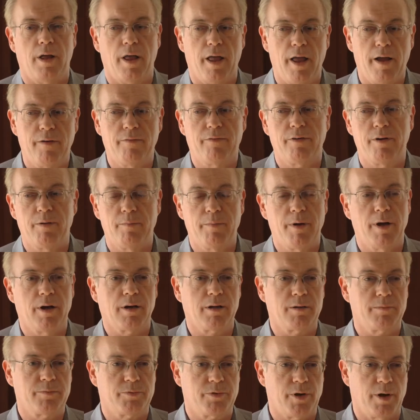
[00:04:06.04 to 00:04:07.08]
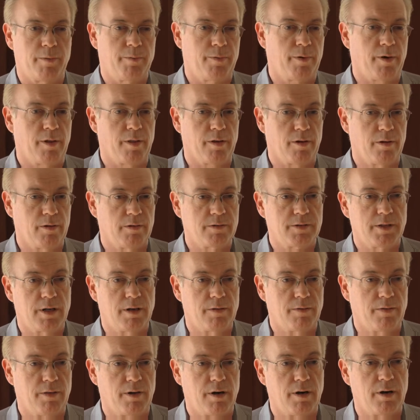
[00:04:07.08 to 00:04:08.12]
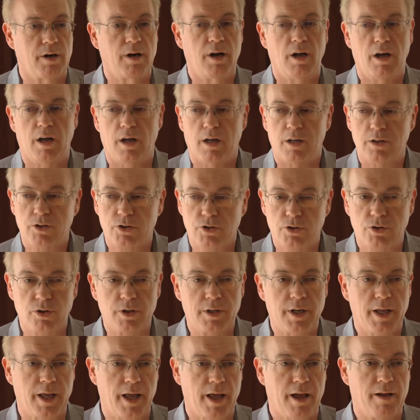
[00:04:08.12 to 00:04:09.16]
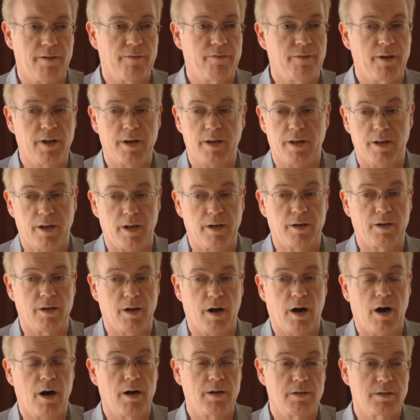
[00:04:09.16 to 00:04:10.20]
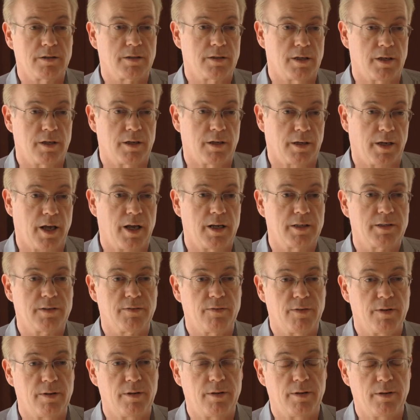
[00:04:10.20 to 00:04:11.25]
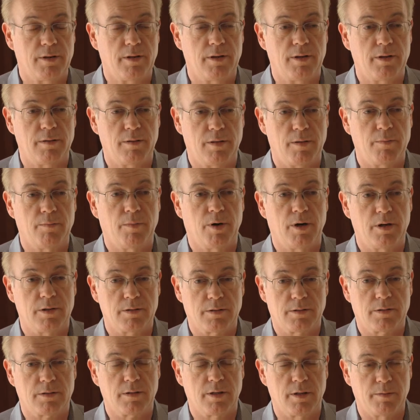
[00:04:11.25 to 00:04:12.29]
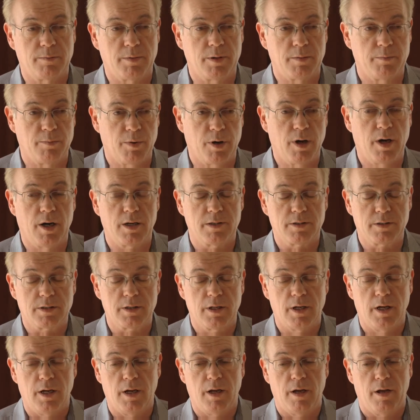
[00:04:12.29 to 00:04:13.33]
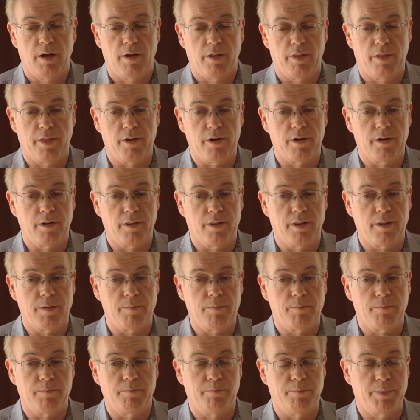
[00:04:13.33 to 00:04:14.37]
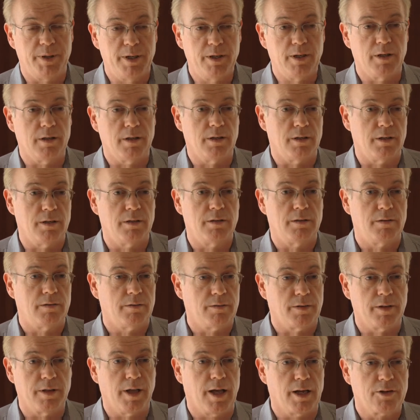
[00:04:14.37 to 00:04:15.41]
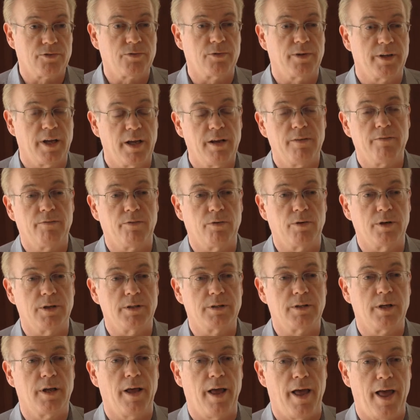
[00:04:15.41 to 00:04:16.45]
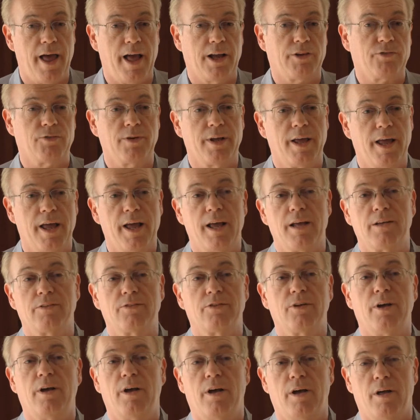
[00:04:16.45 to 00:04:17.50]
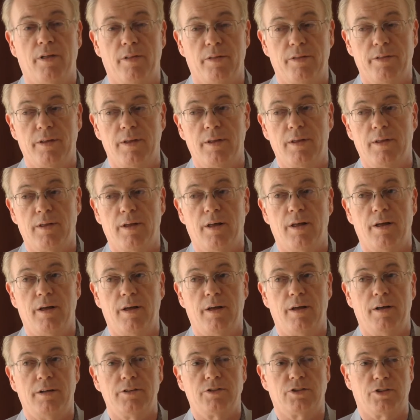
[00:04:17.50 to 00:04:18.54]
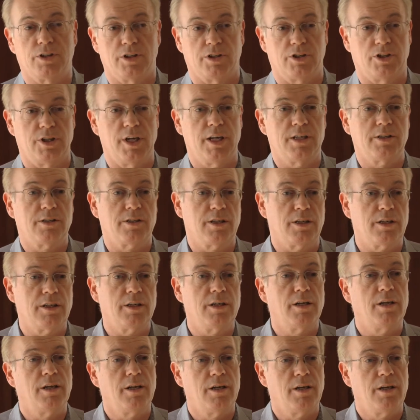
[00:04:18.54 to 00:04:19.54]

Every amalgam separator that goes out there should have, and ours, in the case of the Mars Liberty Boss, the bill, the actual invoice, actually has the suggested